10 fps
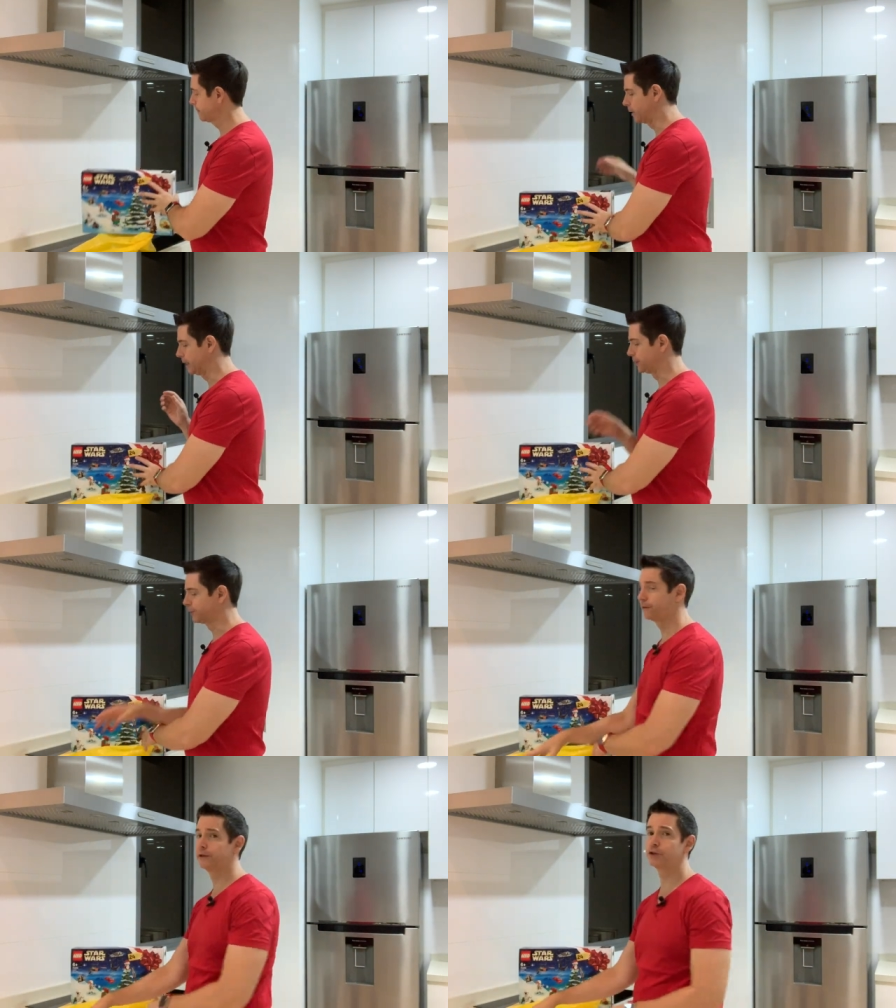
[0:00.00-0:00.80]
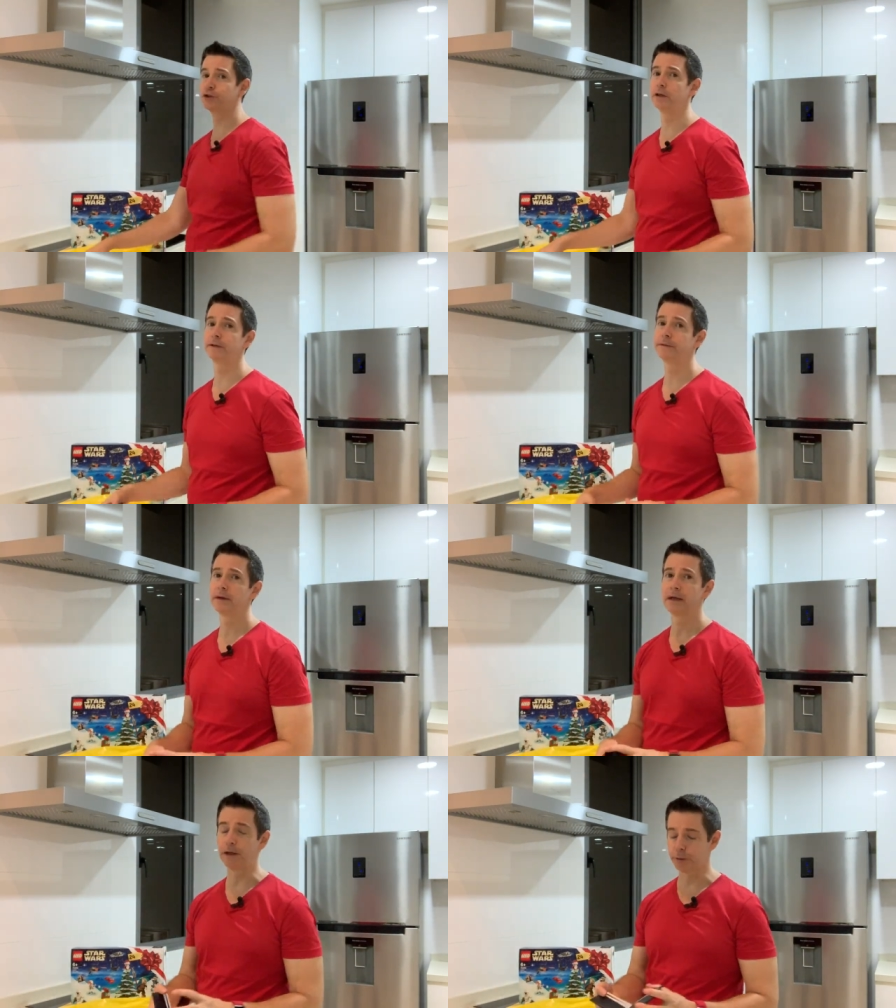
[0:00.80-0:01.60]
It's official.
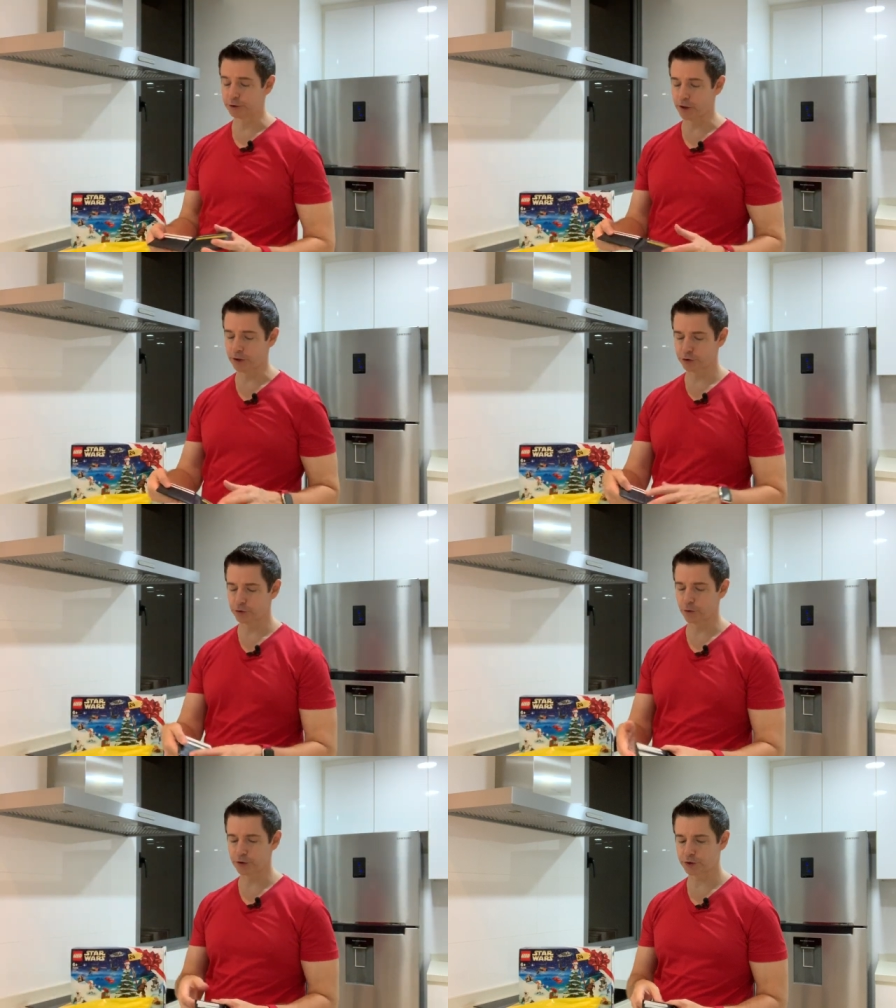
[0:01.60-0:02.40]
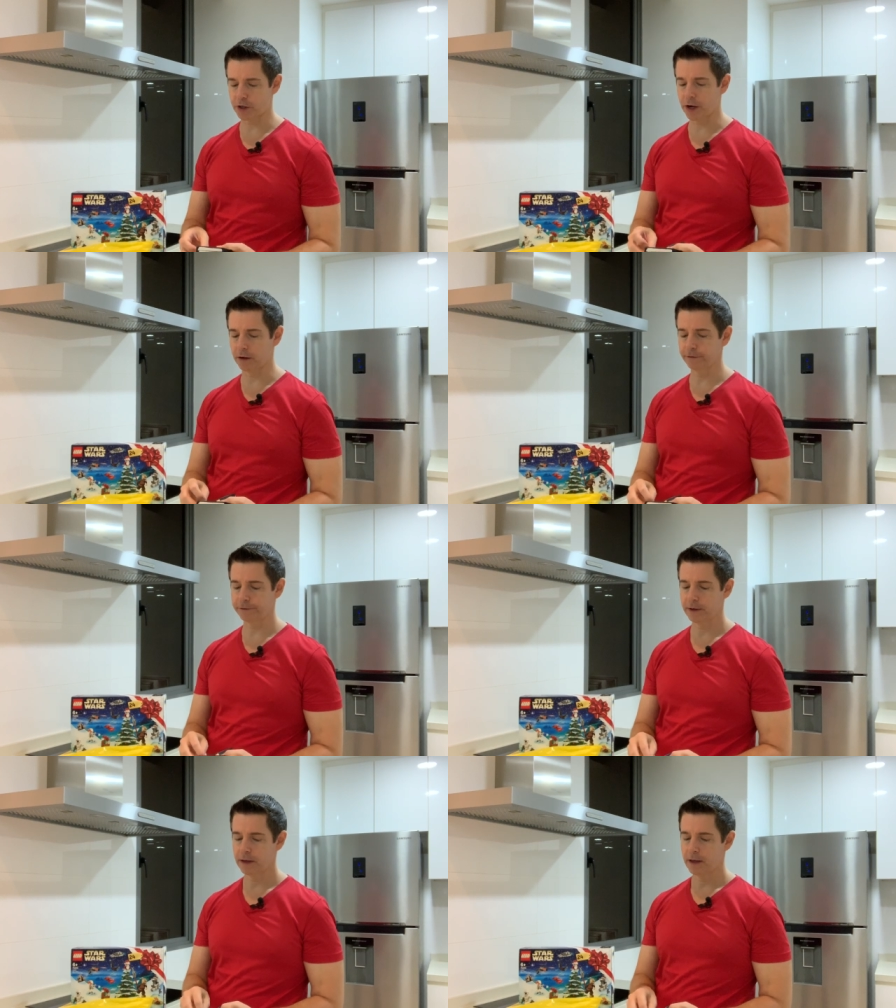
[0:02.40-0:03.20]
It was on a store shelf
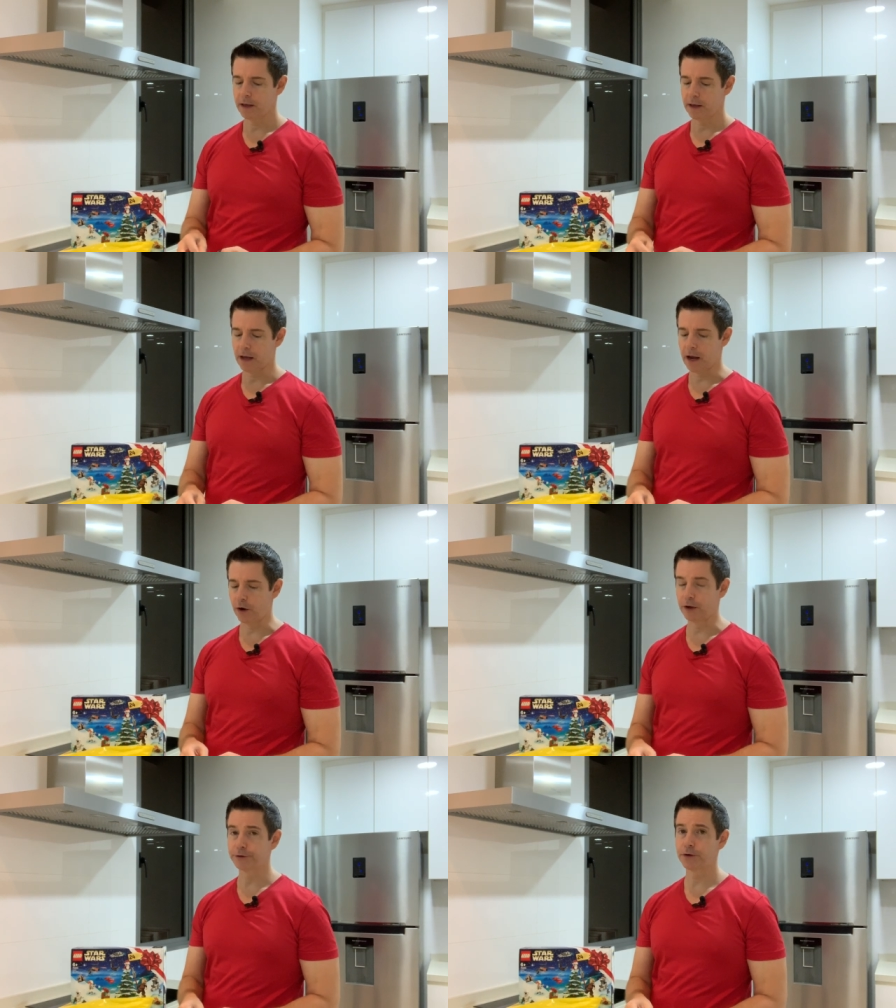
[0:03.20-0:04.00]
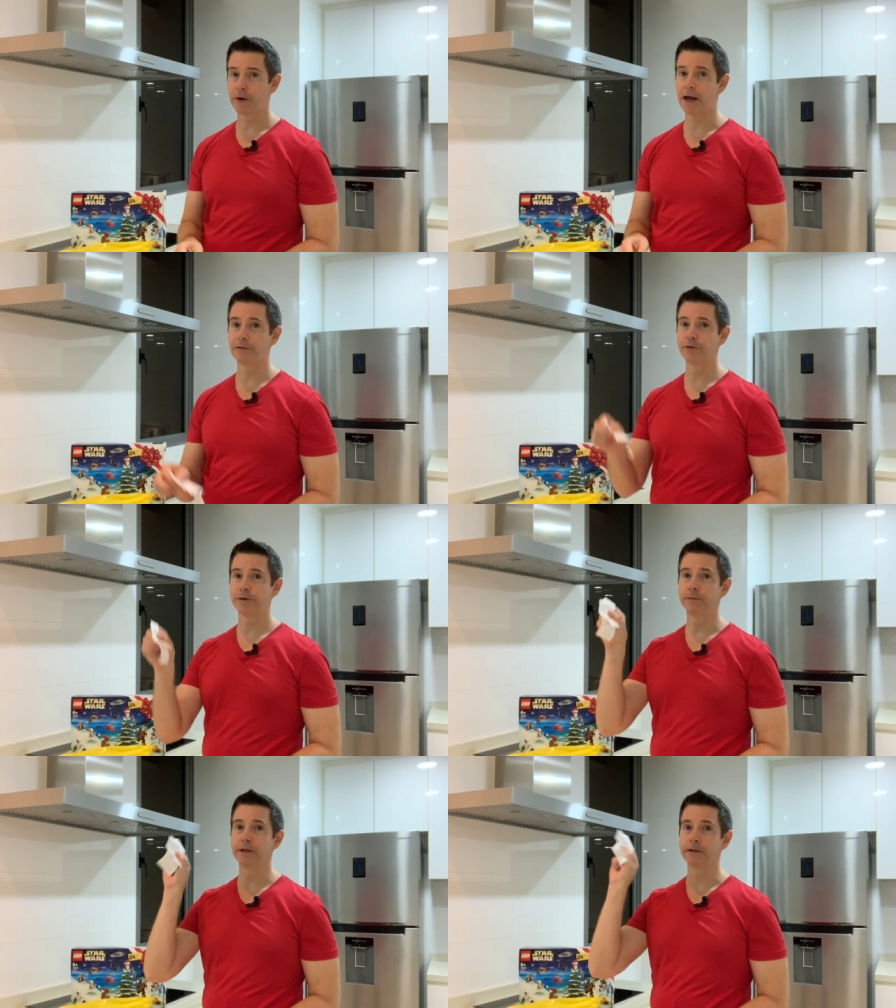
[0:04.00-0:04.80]
I also have with
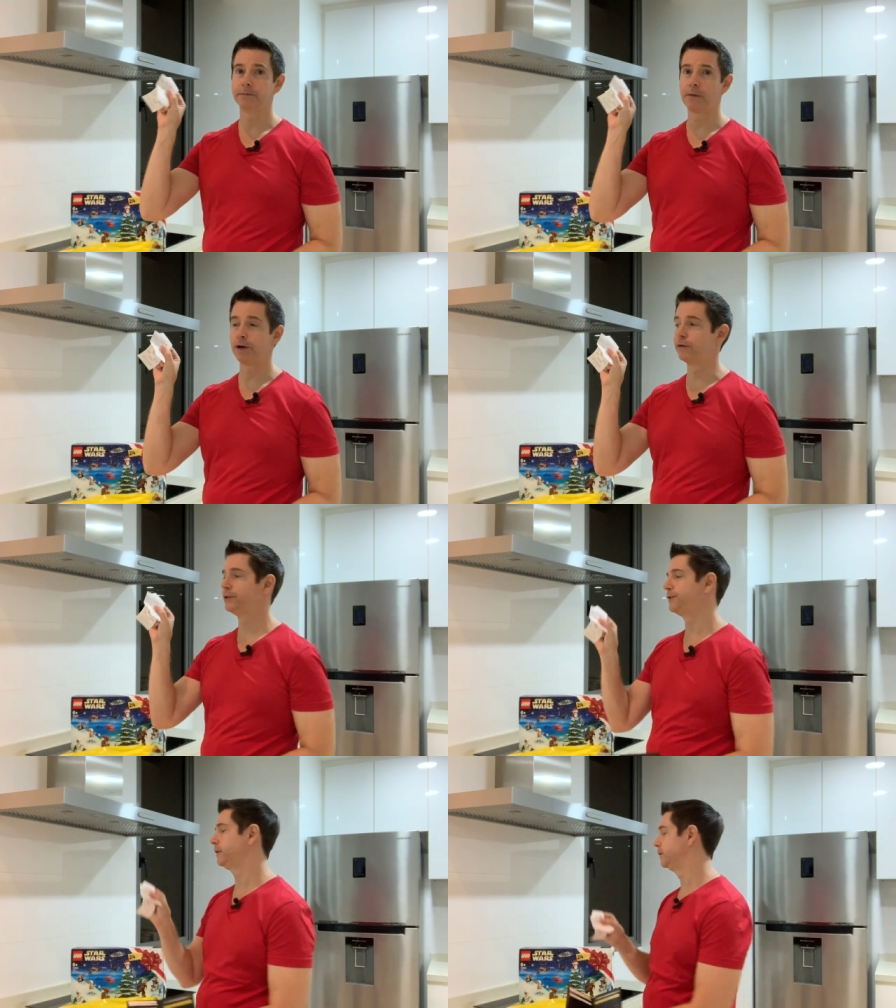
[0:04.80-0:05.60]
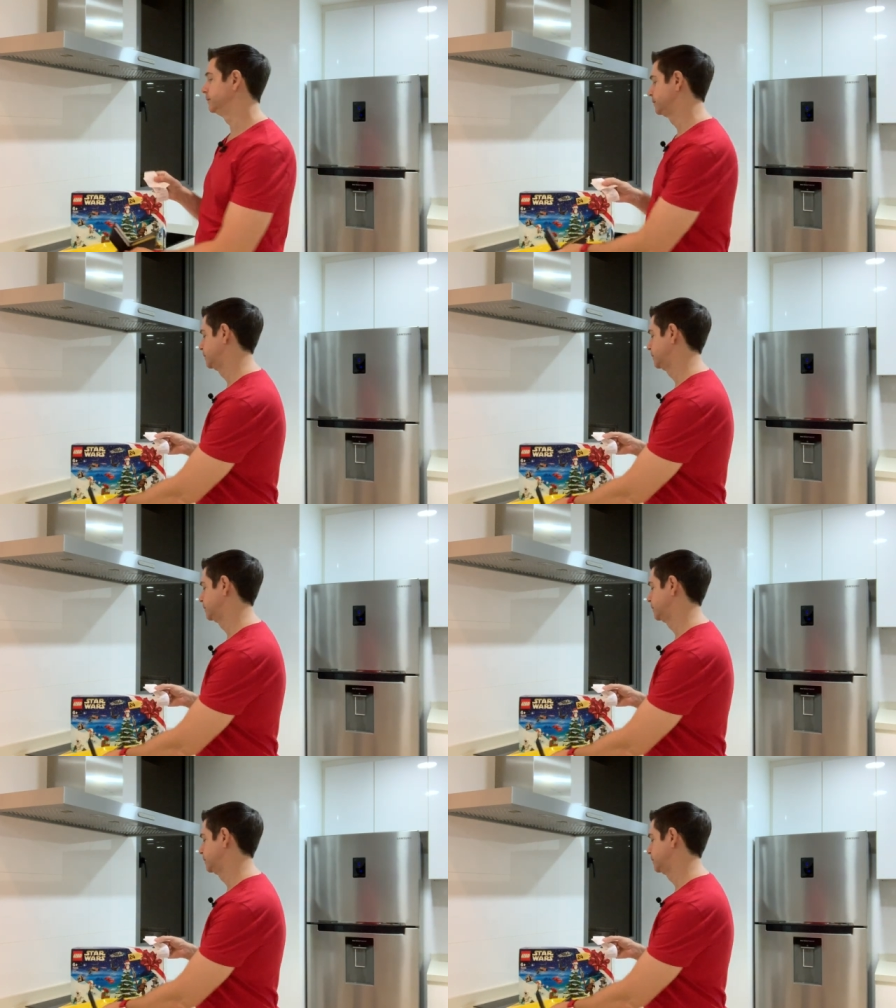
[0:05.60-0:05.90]
me my receipt.